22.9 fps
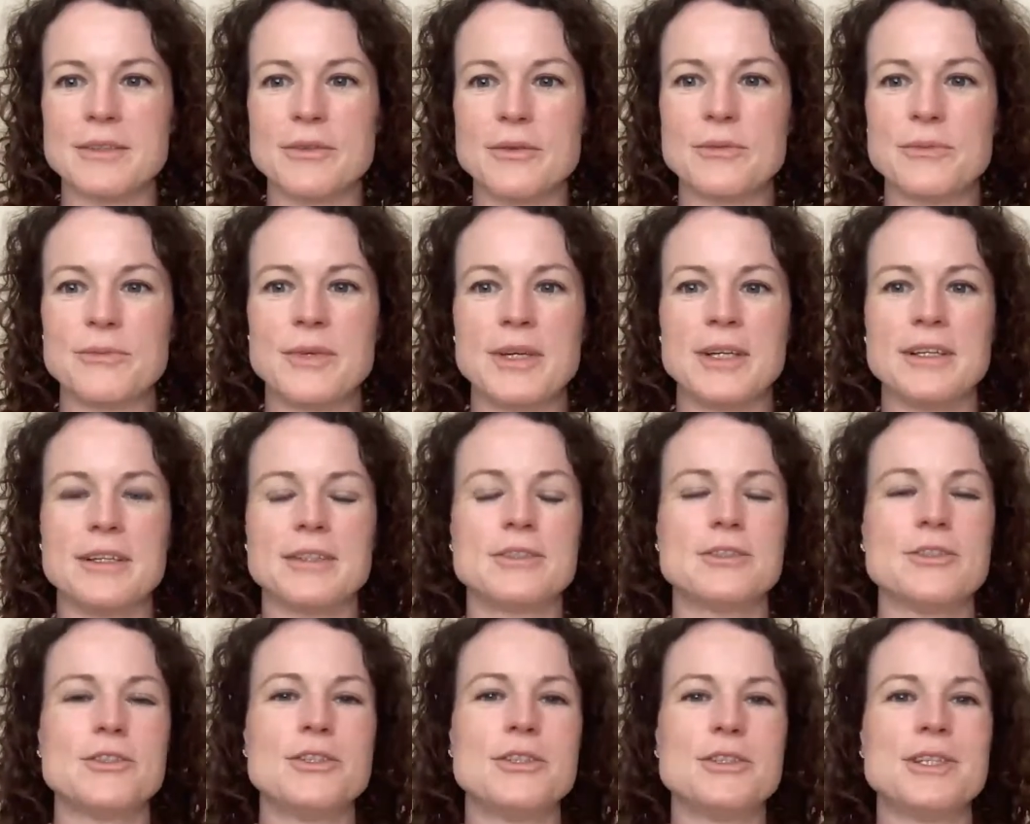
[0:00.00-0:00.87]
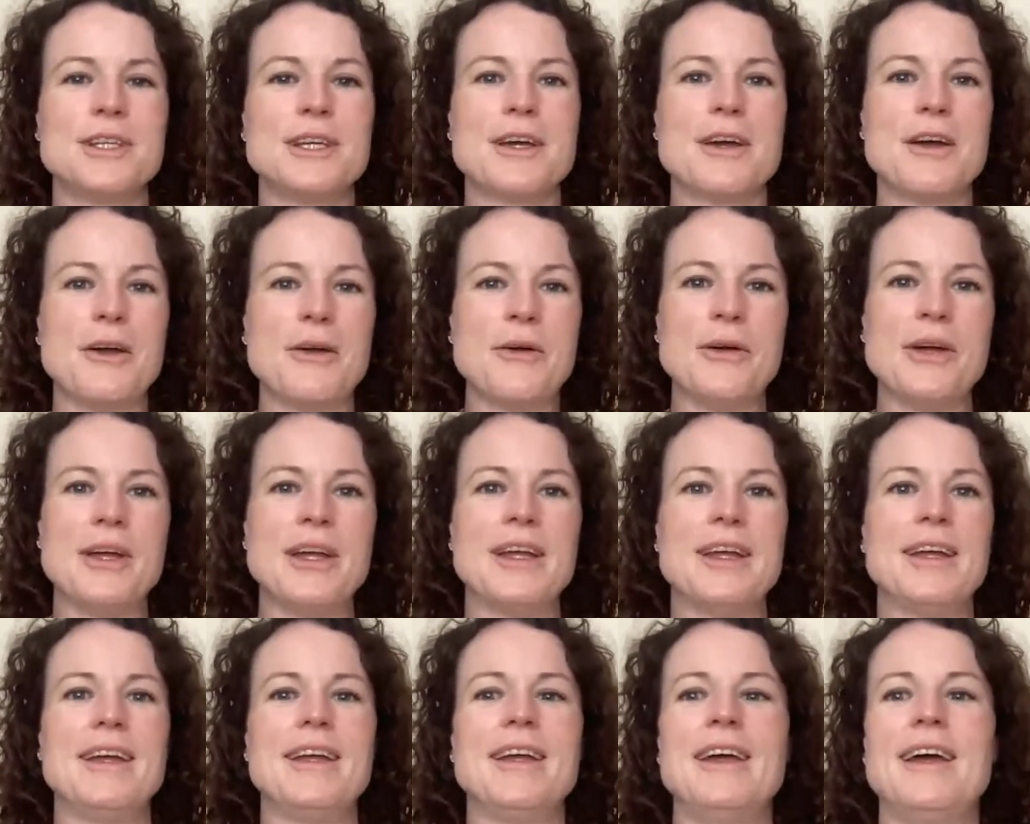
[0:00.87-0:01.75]
on my studio
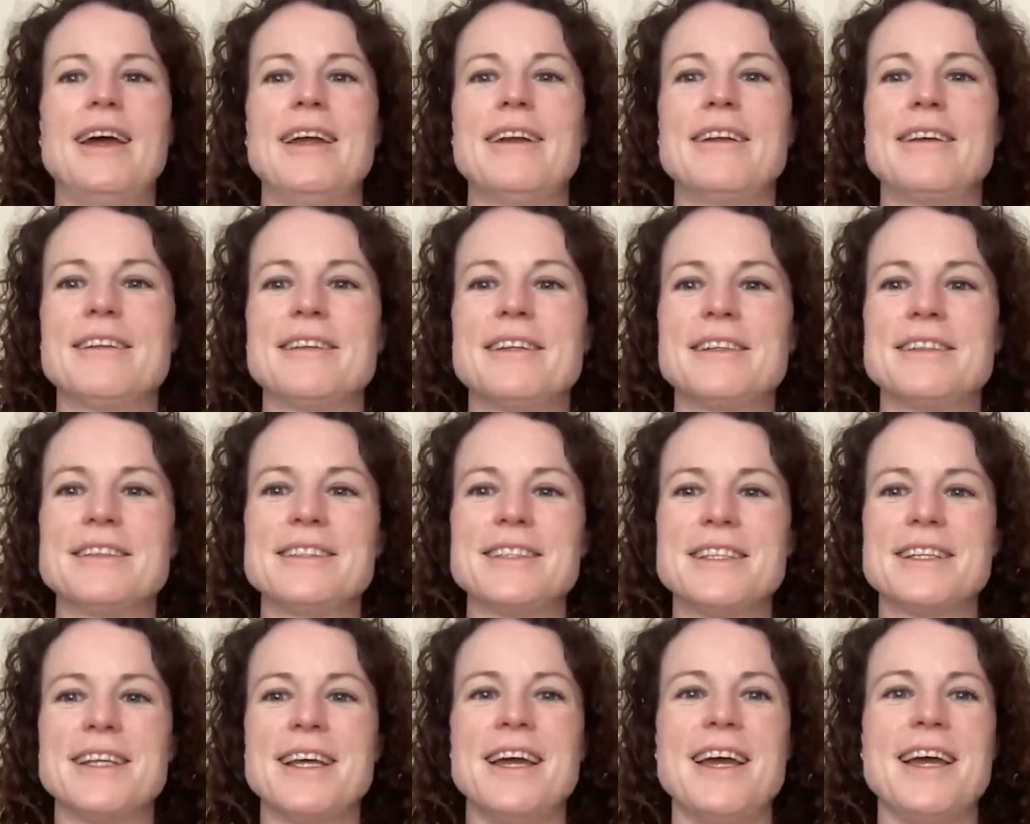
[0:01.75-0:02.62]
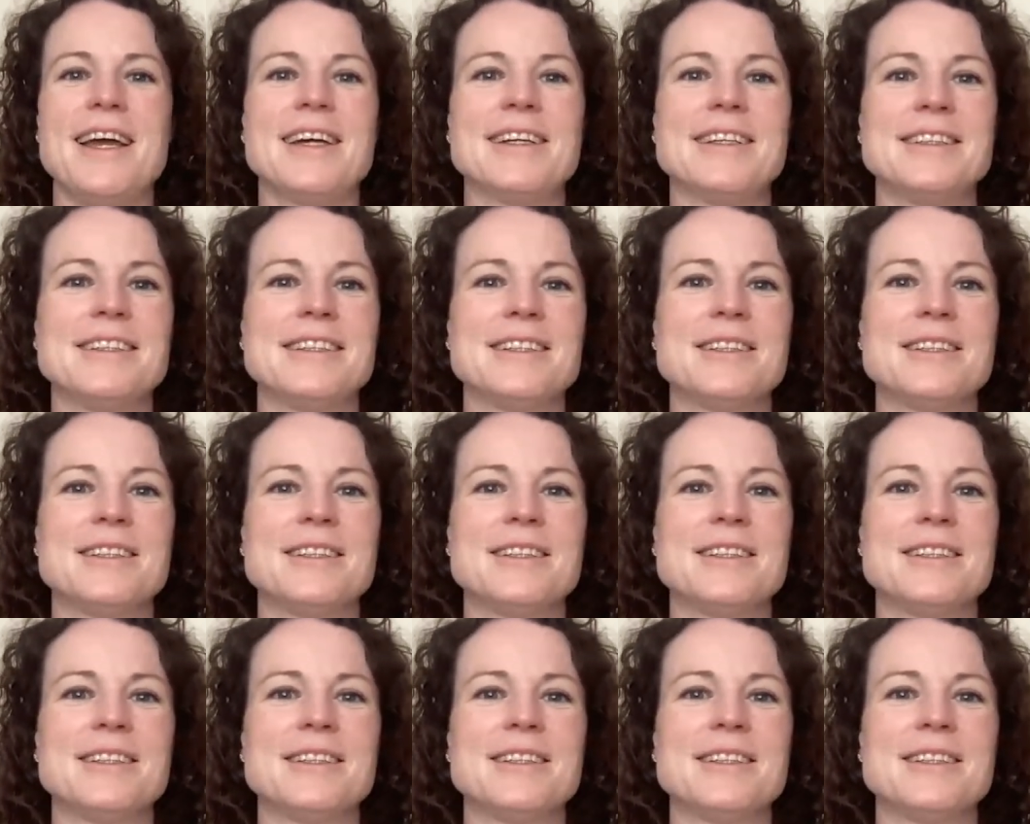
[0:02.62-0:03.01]
and I'll answer there.